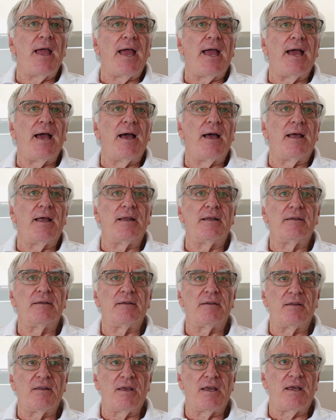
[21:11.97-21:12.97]

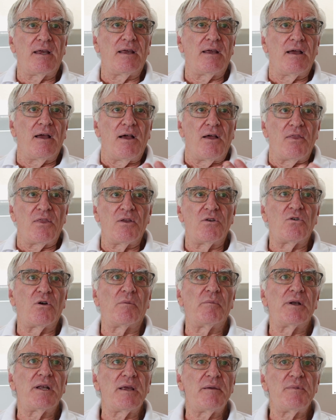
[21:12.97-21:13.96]
and the
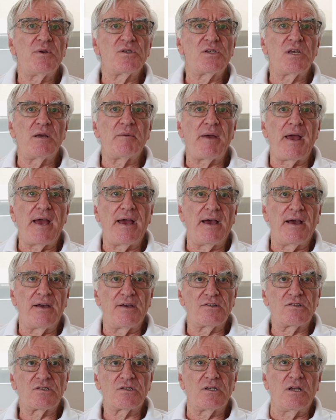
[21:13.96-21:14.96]
Normandy Museum
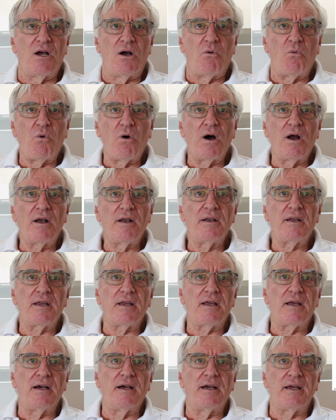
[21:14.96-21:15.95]
has one
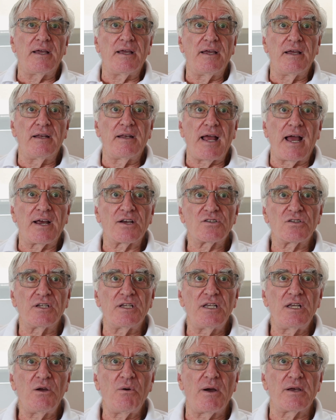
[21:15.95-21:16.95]
in
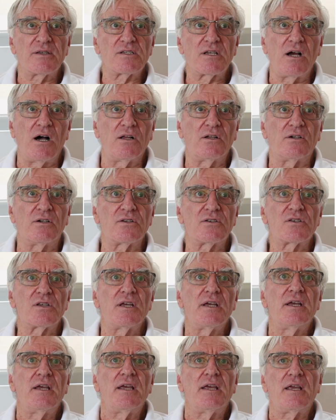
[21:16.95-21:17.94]
actually U.S. colors
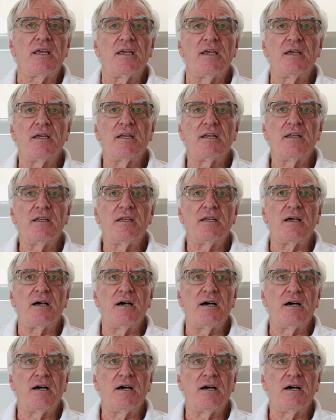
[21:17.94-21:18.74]
and